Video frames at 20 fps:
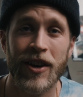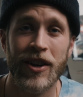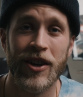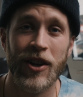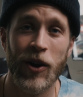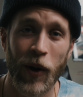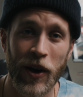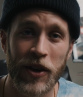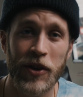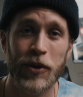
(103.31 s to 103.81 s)

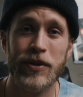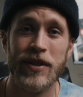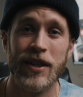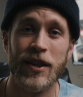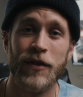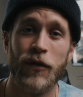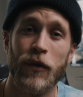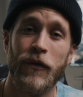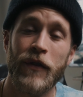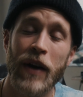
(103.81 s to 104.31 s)
I use this
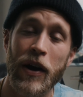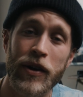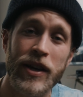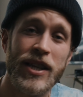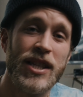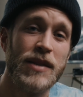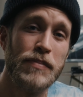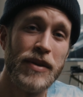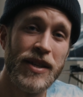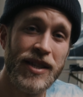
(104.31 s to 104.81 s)
for very
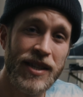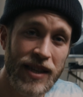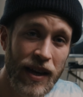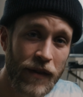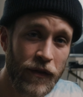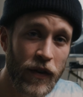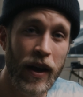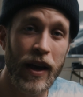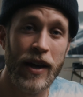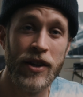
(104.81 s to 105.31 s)

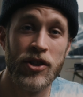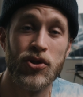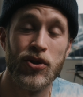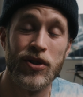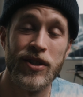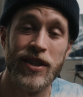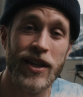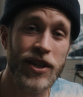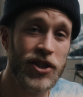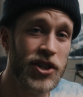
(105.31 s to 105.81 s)
specific and
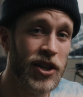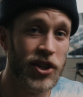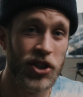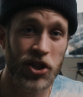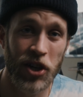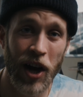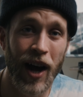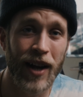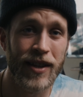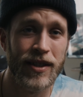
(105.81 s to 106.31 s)
strategic
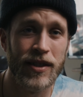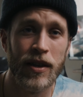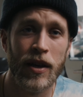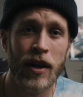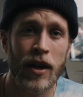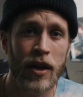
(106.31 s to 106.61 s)
shots.